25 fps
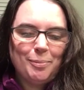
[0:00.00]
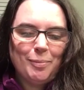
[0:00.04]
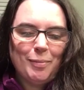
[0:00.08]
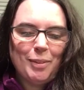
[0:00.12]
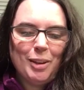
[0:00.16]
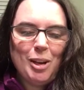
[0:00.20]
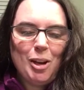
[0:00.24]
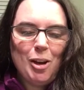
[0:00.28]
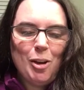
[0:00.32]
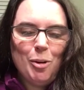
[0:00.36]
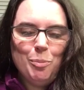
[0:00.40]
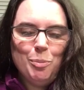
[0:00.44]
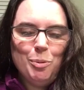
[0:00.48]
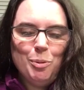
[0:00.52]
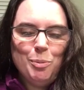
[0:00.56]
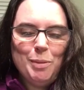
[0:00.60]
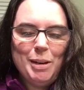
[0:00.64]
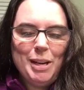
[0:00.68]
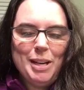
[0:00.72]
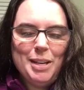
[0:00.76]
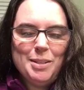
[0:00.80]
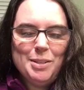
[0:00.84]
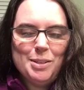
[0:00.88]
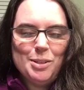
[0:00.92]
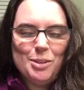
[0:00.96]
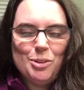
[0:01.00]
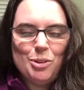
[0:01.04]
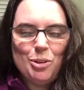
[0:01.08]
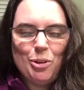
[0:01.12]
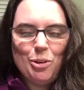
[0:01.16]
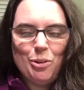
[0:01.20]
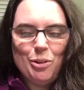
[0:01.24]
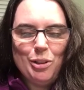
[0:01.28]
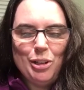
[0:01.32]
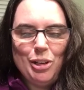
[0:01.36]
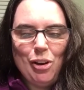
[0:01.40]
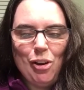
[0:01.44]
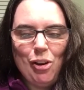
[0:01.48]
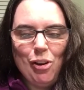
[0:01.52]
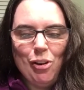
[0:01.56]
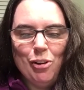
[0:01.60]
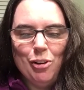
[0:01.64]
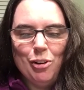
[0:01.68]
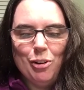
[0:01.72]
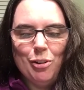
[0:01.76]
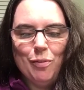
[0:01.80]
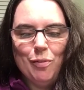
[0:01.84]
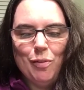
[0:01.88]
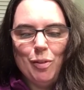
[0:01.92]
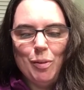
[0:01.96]
Compromises are the
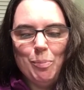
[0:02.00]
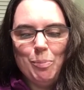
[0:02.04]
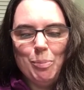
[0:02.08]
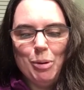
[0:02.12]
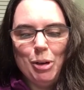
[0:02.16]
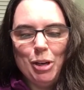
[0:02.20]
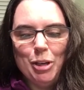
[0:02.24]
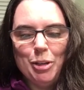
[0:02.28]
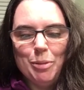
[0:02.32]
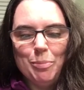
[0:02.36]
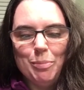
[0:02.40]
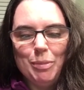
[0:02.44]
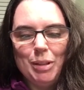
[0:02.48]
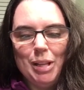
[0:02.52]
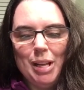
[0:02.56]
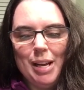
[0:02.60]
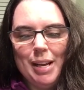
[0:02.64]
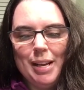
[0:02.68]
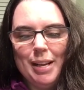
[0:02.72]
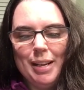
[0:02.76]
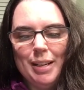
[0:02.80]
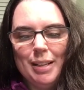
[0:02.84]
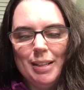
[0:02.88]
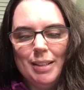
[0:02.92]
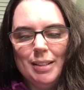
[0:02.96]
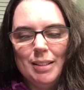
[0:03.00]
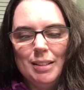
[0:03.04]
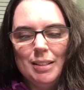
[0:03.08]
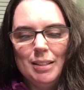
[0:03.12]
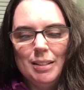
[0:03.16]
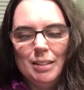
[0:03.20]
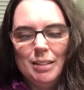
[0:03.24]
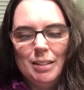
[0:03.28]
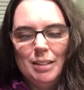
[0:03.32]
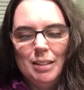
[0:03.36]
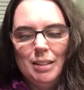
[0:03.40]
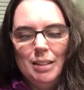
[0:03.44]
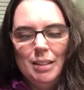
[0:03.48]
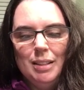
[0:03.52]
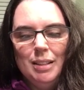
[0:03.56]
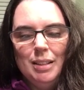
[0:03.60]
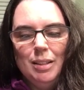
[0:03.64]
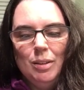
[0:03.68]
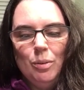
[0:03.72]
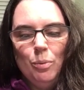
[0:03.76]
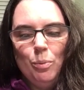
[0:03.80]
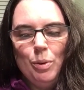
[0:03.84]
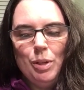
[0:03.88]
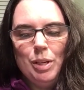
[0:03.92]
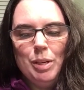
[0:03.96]
art of the bottom line.
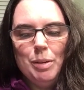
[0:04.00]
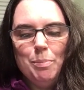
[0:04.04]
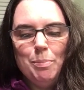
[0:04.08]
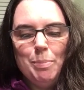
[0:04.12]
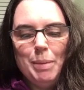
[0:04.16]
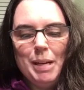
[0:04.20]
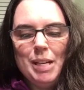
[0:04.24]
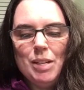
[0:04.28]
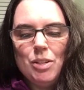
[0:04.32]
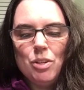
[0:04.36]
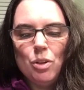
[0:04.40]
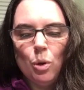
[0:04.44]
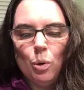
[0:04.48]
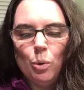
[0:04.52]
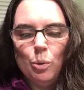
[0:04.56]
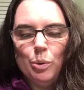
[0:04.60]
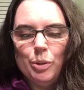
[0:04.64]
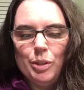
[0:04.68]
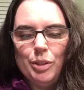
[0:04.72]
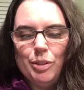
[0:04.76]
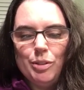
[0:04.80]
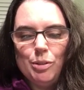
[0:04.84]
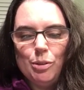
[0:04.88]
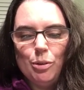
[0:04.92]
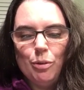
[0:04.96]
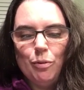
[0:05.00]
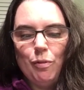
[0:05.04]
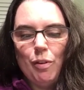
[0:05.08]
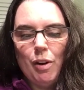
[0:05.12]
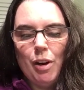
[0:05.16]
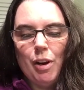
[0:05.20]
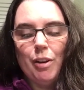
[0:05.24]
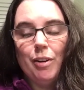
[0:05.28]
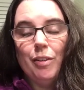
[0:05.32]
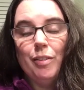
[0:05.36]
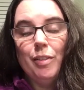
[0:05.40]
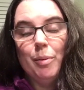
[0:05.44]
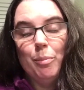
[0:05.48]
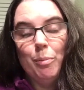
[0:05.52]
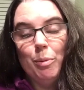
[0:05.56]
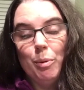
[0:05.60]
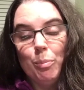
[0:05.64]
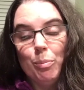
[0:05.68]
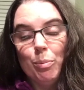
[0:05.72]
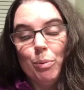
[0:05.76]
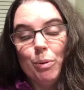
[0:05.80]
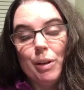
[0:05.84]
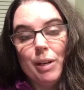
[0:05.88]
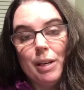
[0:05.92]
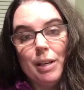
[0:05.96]
We can bend only so far and then we
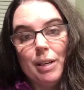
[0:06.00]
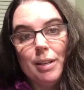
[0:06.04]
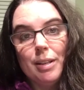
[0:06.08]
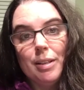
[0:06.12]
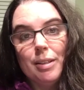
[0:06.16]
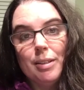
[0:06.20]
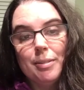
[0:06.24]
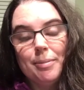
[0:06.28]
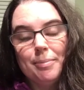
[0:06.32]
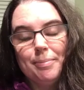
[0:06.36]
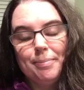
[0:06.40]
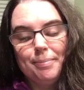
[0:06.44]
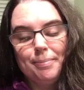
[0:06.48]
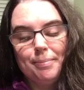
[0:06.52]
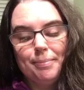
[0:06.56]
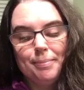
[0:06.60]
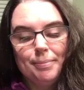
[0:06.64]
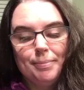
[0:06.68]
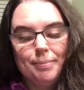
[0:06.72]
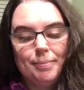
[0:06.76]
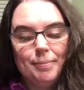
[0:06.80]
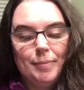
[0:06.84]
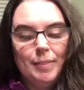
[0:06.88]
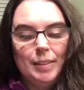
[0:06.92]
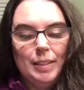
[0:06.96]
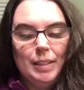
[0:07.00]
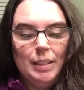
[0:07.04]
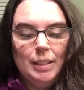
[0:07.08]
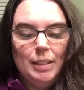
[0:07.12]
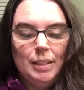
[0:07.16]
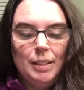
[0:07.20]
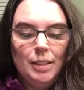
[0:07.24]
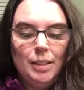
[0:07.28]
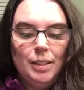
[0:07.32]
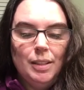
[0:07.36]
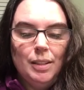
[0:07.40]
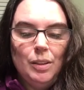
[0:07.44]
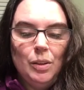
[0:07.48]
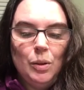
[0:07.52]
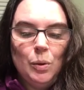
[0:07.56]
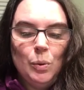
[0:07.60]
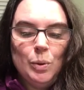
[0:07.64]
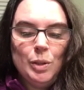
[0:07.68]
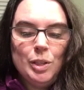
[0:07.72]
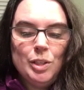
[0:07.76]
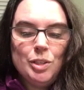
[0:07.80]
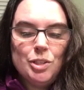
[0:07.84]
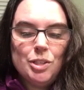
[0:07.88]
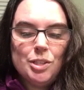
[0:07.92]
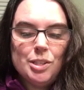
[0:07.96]
break.
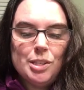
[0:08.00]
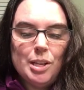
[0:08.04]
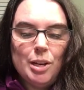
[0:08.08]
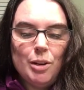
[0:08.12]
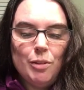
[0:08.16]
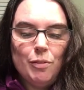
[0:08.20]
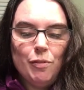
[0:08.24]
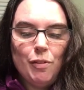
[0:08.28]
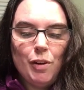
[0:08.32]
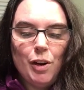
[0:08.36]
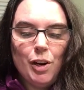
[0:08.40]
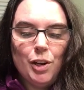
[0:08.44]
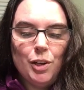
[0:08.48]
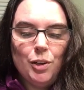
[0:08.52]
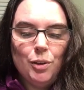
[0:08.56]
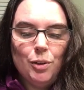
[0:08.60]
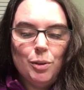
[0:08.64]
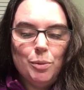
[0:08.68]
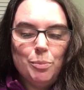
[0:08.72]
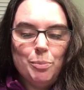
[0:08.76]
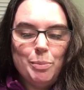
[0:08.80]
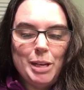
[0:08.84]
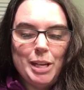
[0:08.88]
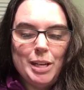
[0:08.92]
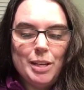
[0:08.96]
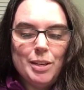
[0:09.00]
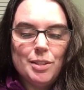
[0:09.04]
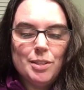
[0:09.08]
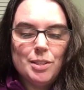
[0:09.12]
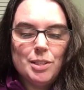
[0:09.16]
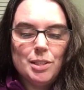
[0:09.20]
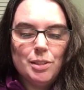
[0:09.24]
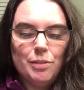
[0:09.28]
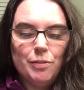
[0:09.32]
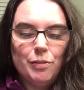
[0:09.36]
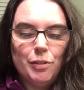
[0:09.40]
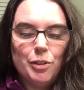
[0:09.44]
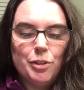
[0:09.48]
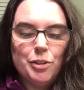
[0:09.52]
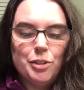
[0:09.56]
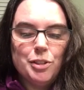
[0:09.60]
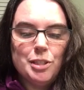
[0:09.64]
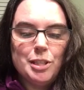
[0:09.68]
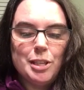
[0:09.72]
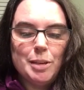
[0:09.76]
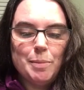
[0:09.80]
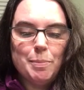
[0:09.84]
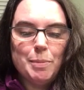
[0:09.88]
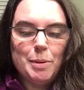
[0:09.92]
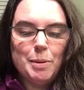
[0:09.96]
Knowing just how far you can bend is the first
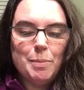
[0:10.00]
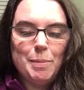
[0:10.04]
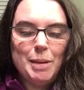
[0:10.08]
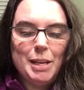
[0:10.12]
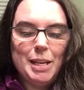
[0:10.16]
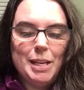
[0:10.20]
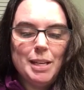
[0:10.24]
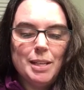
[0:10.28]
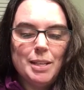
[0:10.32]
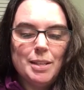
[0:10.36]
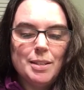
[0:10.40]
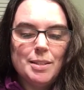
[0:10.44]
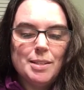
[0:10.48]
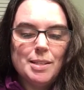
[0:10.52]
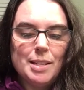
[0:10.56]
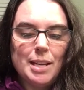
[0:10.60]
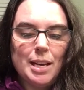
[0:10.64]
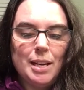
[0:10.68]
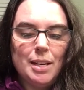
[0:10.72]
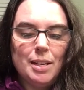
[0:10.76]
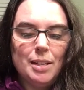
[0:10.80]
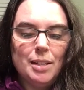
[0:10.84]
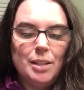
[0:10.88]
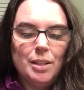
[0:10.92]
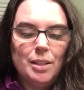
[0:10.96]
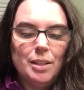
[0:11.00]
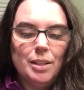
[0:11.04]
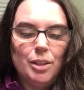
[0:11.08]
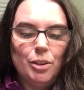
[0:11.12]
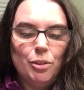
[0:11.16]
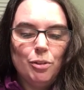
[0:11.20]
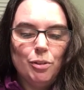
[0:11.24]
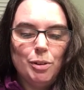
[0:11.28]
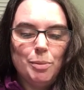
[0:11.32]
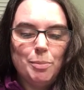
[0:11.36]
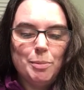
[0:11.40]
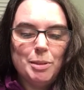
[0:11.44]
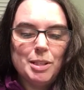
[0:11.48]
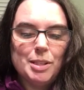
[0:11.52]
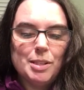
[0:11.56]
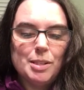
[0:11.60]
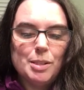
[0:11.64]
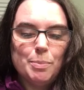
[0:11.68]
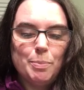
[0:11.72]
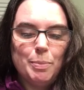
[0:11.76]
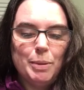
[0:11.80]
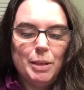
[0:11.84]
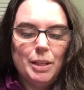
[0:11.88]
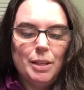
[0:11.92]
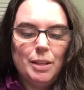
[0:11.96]
step in making sane agreements,
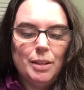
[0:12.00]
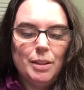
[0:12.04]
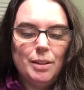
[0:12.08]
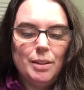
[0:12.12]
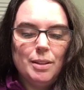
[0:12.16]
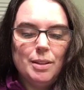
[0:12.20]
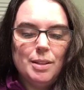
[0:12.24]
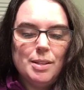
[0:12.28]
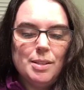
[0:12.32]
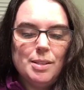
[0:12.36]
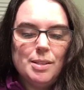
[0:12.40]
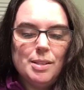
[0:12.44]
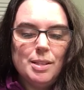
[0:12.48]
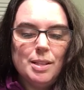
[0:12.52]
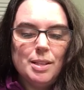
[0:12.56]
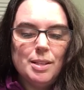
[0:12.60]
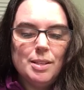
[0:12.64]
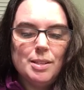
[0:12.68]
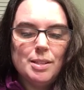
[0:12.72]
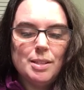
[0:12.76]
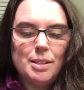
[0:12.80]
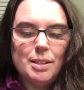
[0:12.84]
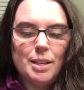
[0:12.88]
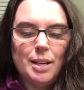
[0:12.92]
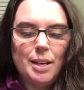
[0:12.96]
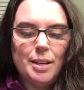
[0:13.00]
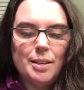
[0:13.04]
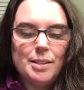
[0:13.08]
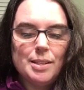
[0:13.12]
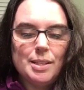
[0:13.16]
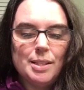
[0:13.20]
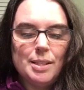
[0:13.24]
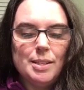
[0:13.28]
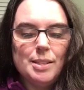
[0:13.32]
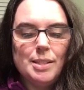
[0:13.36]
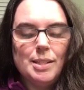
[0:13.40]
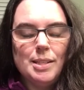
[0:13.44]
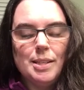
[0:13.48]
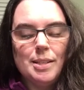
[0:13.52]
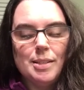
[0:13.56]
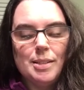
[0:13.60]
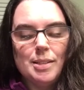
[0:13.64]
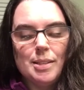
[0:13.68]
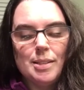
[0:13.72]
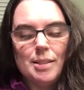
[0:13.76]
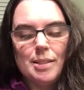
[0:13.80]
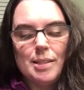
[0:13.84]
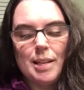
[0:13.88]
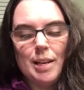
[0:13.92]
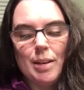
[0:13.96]
but this isn't as easy as
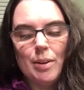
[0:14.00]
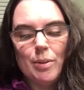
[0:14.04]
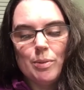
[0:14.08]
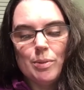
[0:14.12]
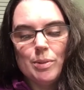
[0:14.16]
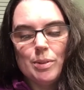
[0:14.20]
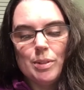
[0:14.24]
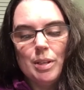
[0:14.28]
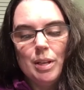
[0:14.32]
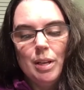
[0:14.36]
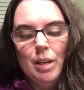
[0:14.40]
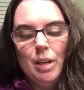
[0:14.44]
it sounds.